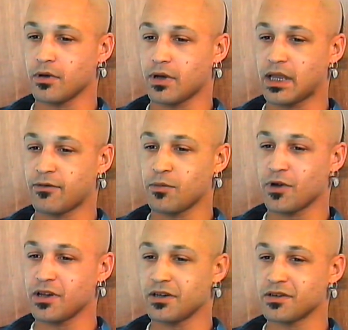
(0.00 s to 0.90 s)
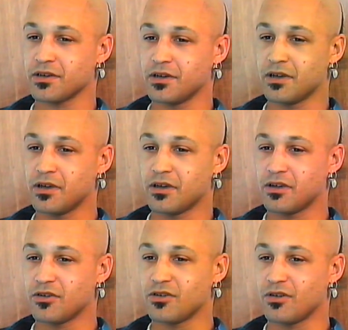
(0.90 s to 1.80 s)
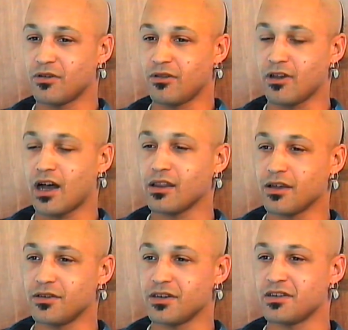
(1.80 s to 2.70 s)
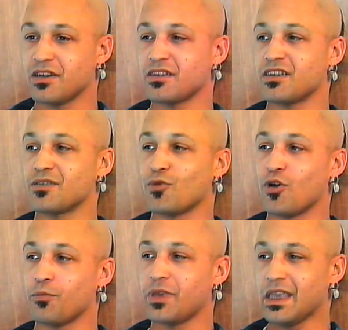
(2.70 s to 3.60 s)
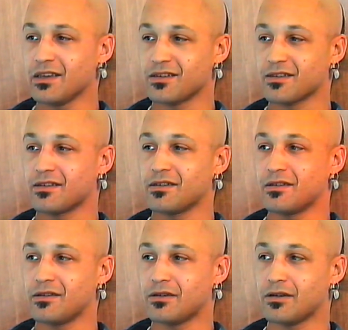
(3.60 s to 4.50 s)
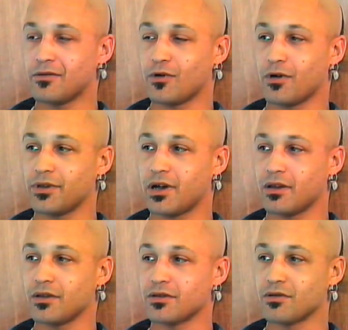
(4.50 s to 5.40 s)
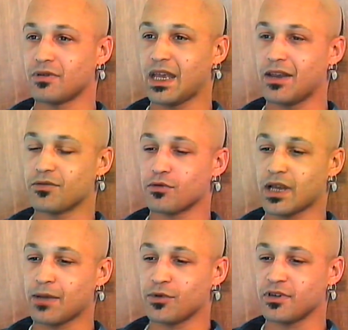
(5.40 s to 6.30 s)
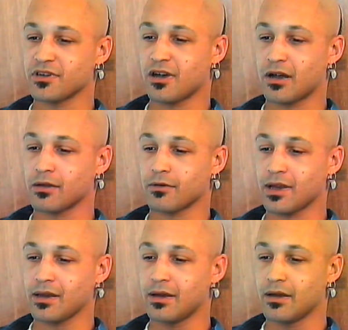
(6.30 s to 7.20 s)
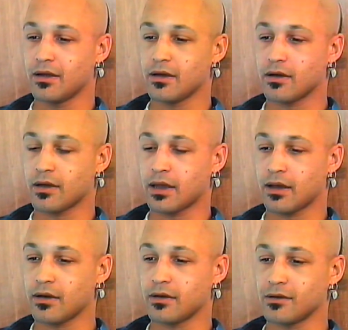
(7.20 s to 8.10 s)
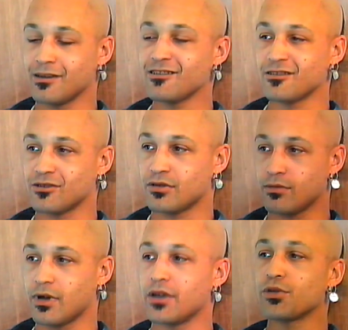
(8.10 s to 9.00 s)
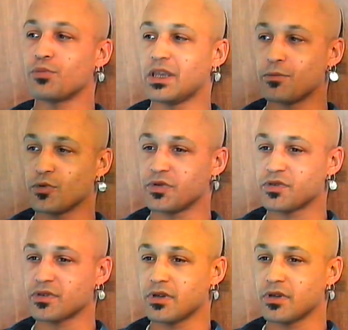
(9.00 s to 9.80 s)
Everybody's knowledge is just a small piece of all knowledge. So natives were able to tolerate and listen to other people's